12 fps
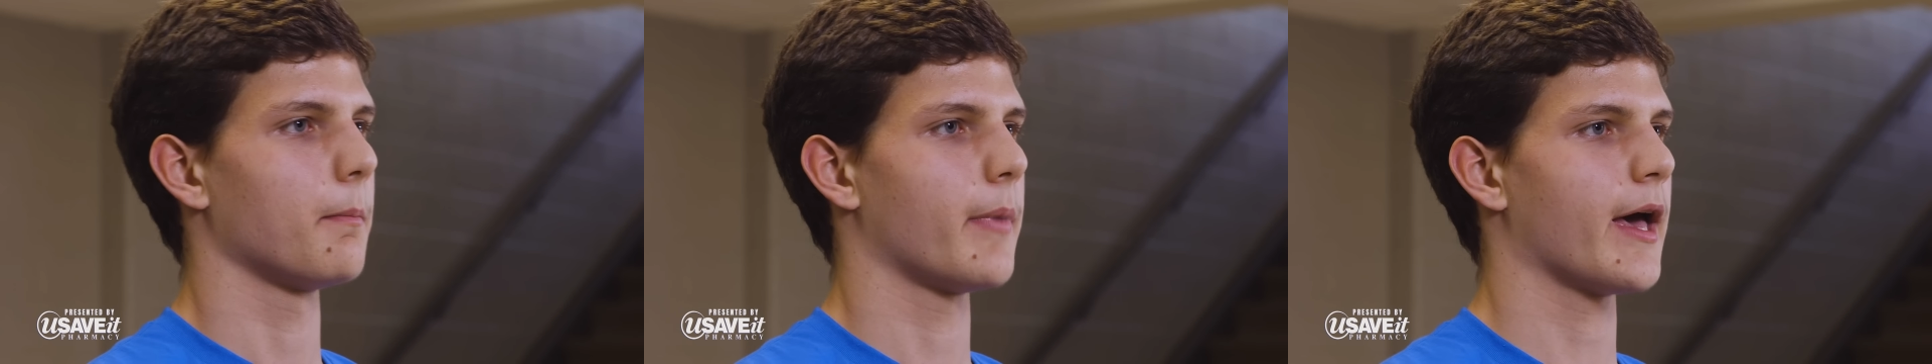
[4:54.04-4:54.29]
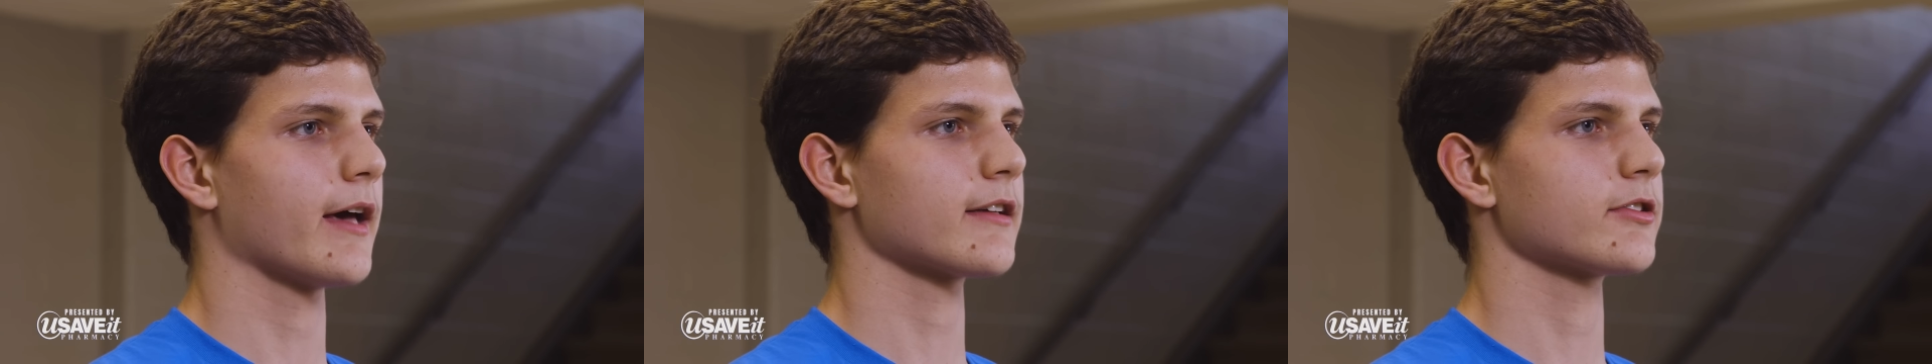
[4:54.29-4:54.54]

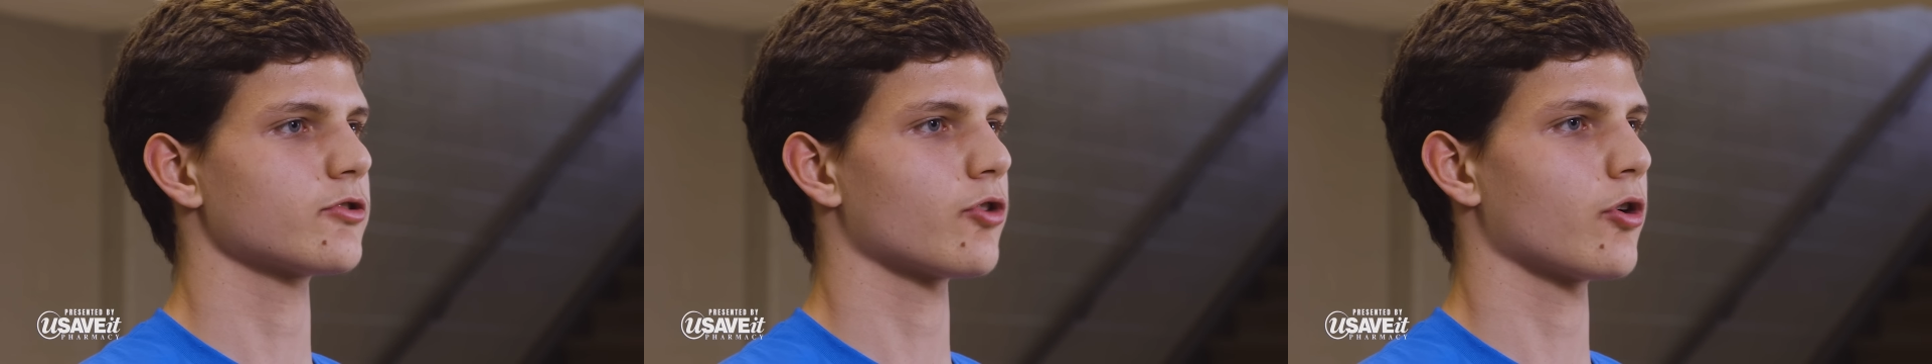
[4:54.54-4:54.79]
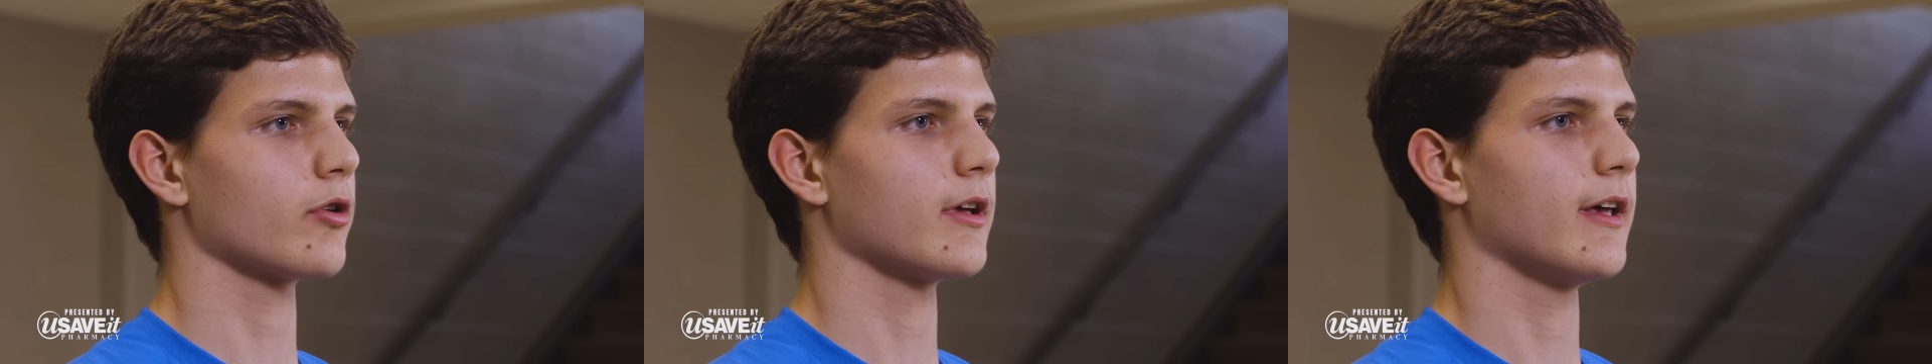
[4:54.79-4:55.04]

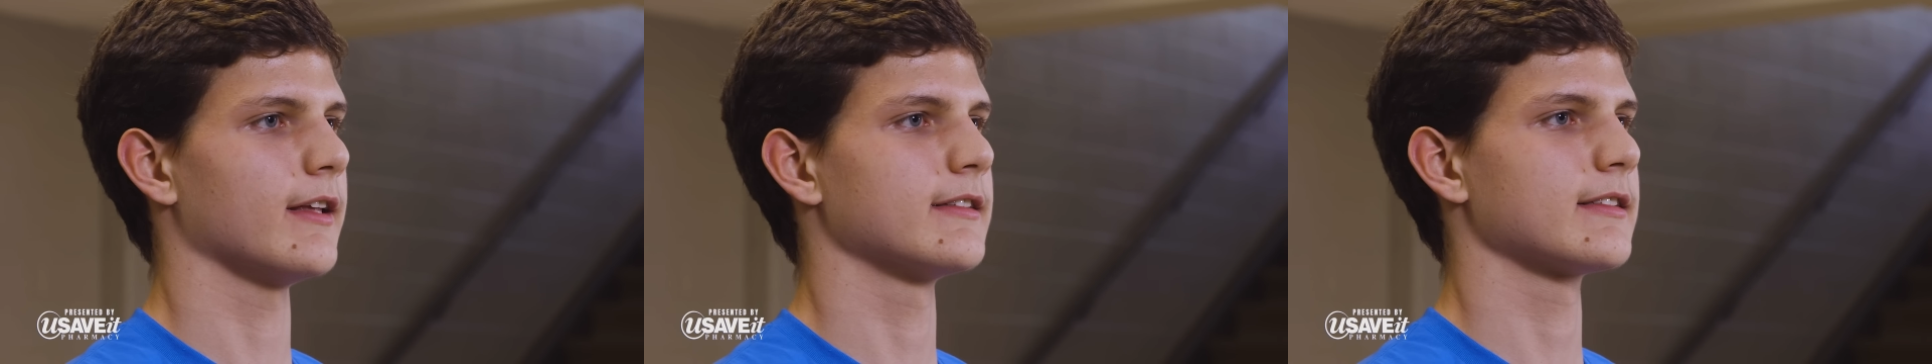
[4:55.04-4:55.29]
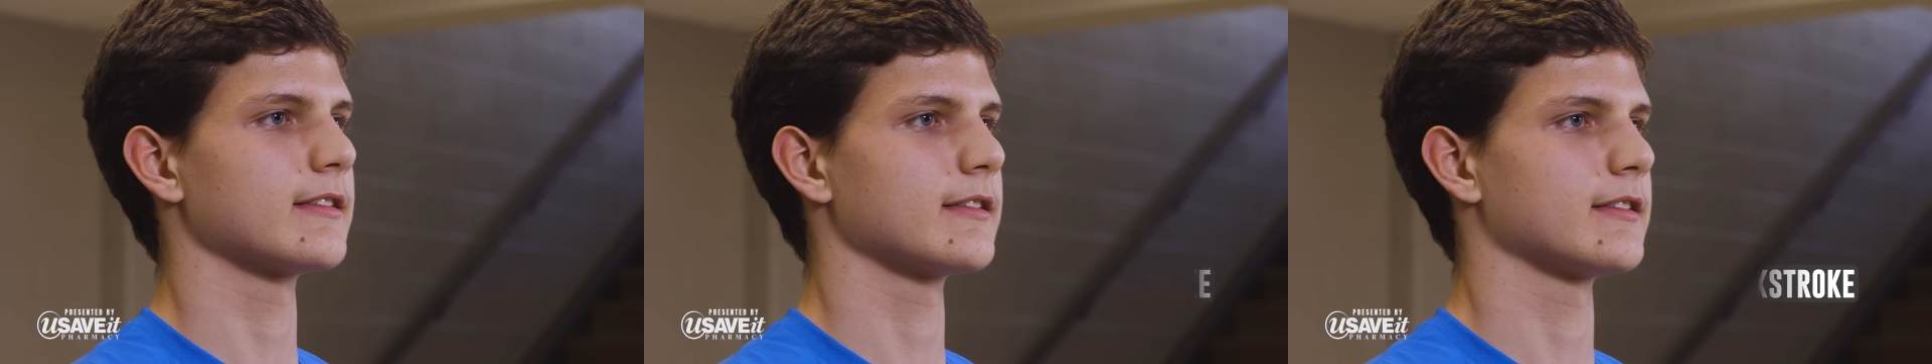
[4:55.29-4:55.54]
Backstroke, it's
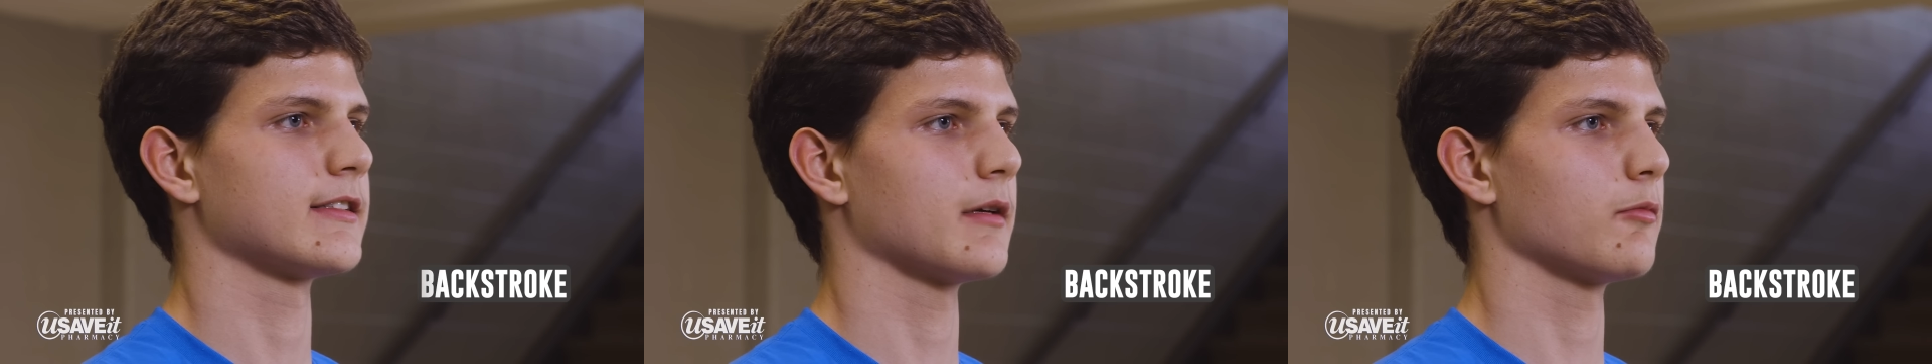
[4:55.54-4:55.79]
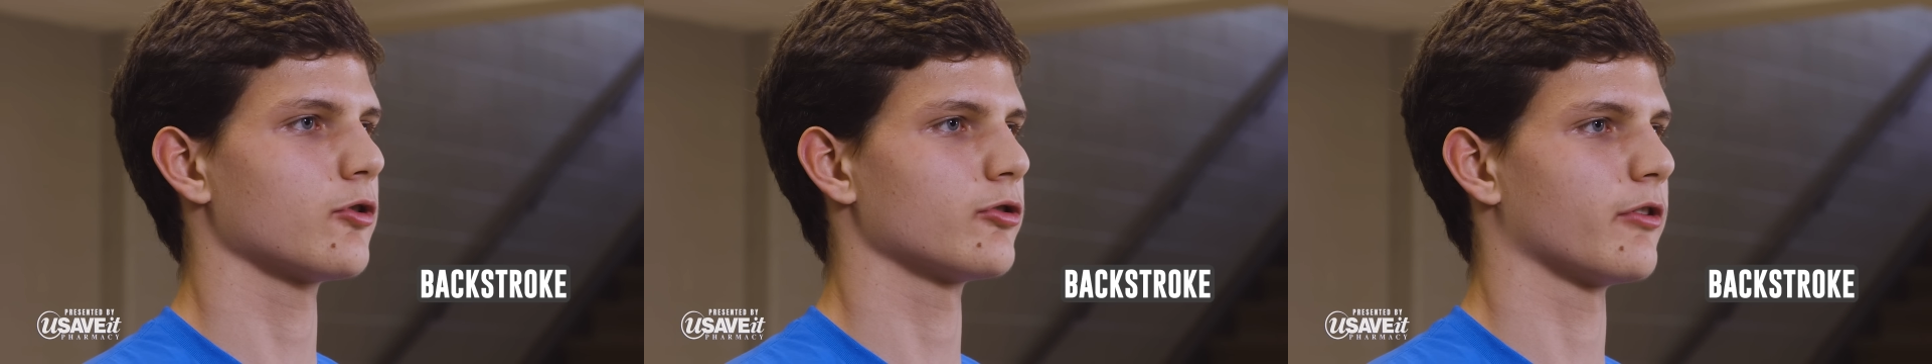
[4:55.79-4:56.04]

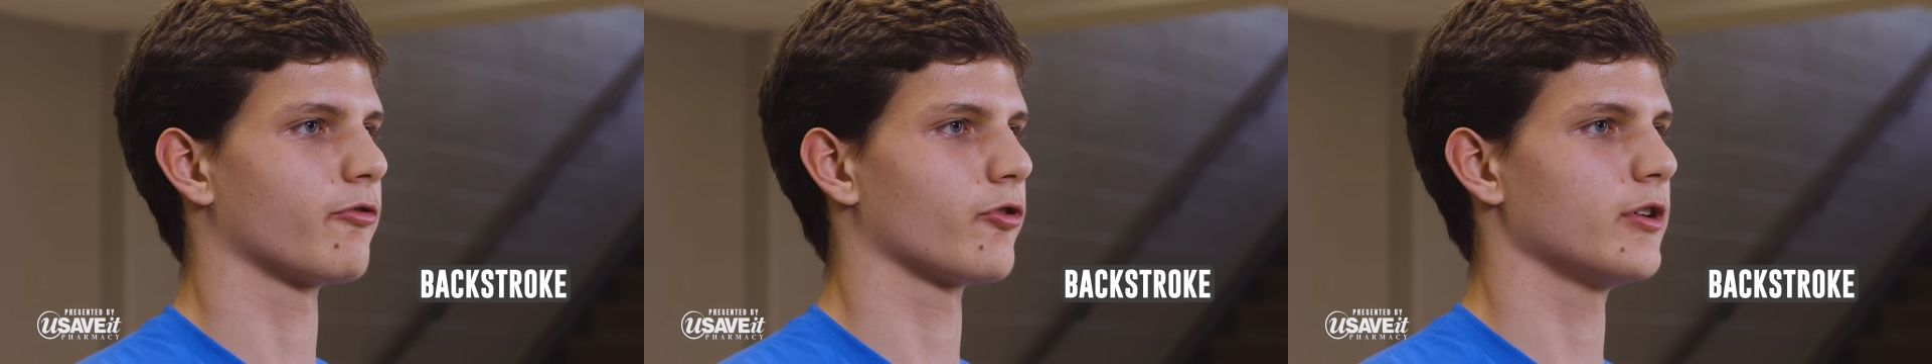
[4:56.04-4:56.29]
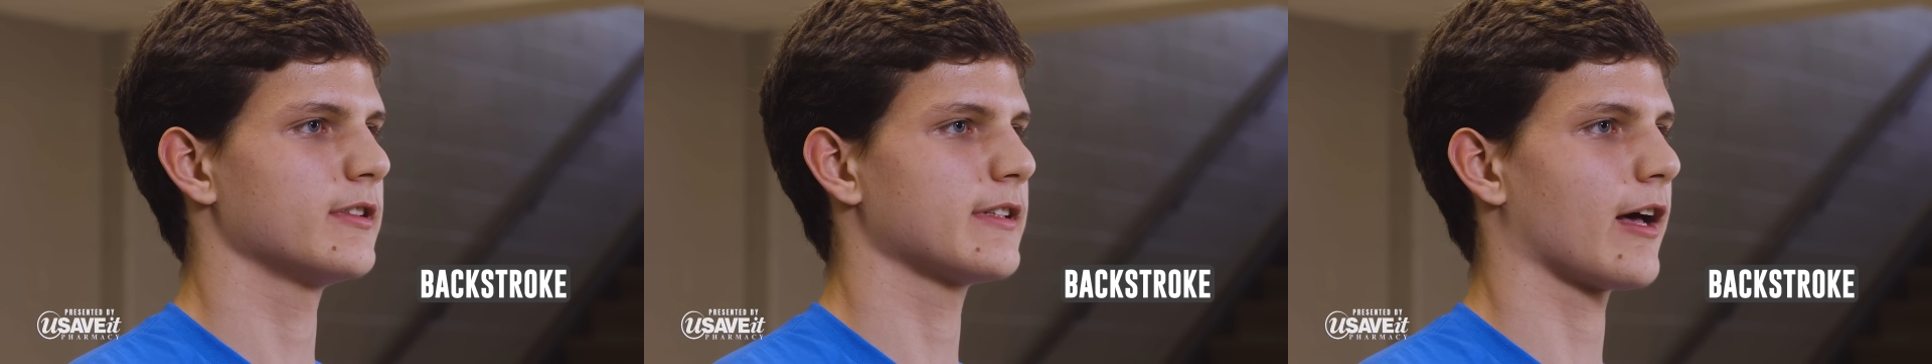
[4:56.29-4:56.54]
similar to
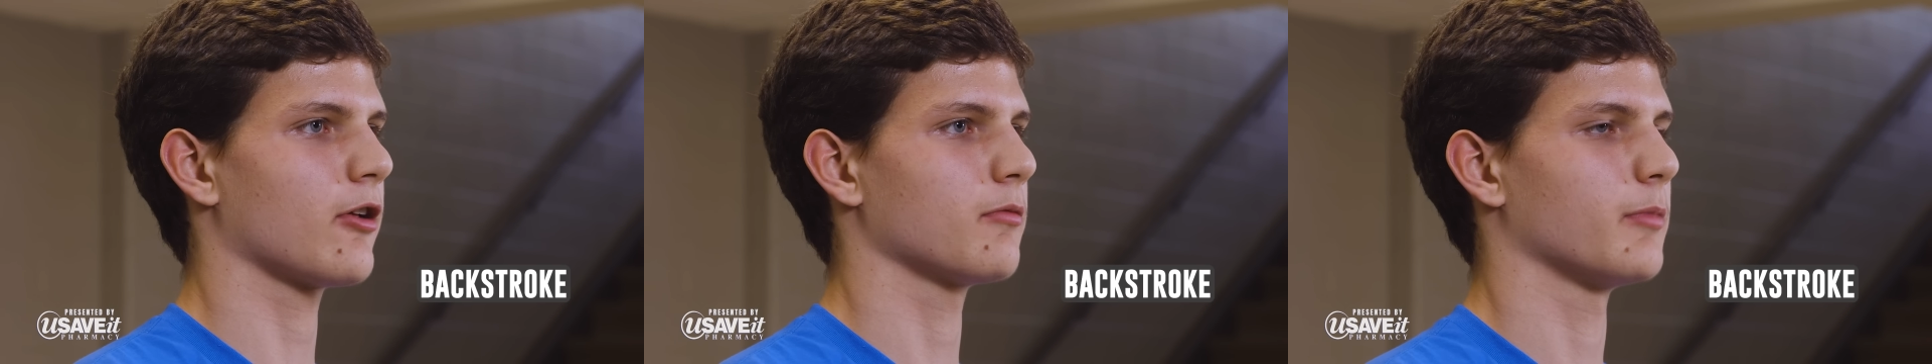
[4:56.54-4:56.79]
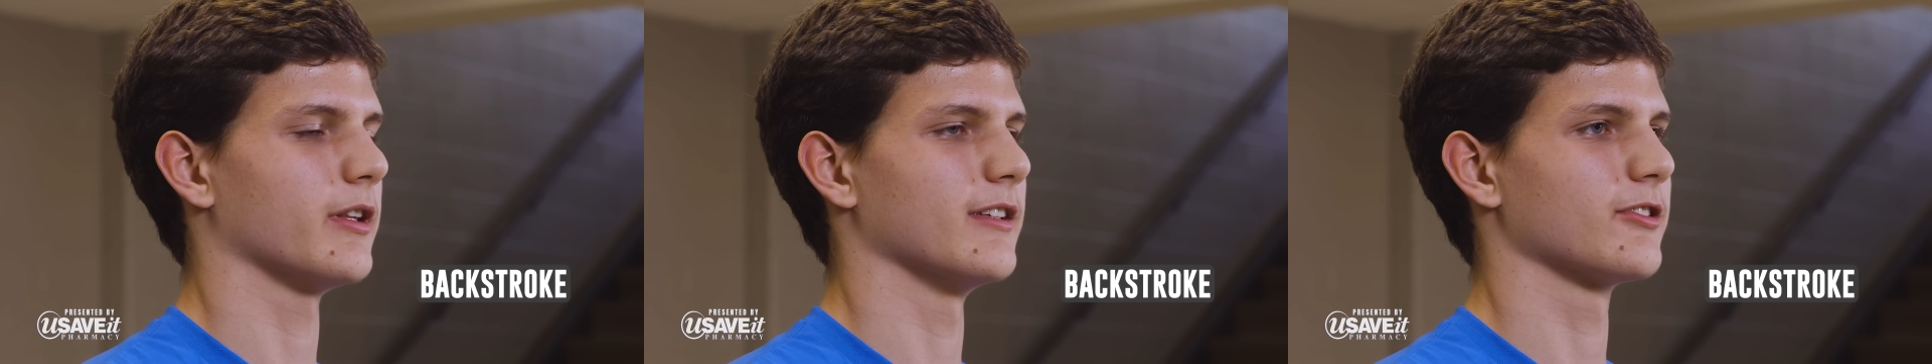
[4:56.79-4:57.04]
freestyle,
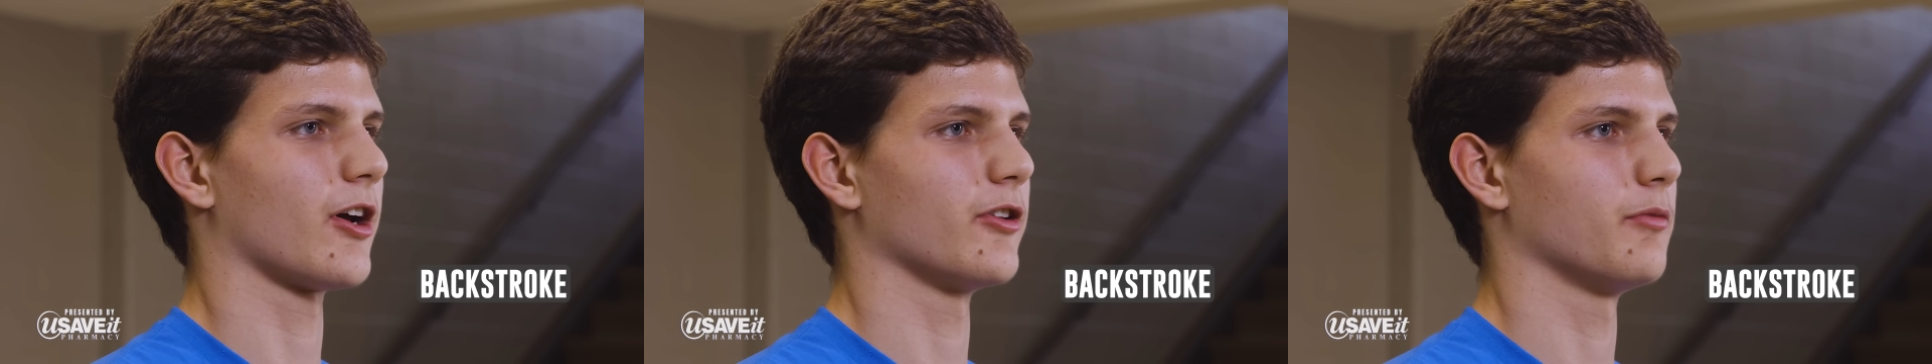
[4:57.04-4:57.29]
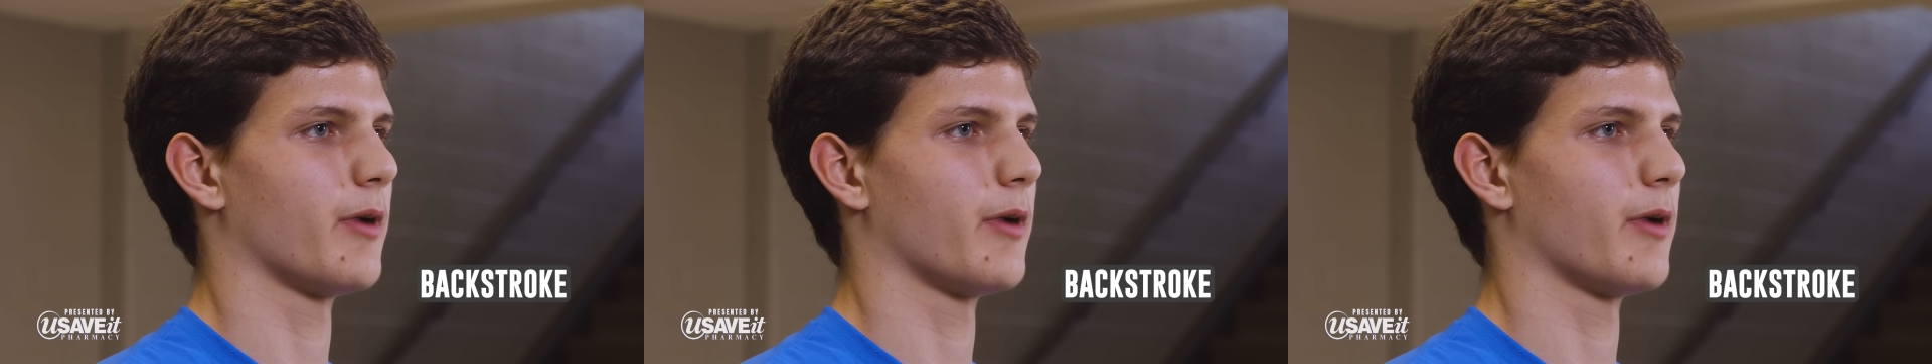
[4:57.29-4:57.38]
but it's on your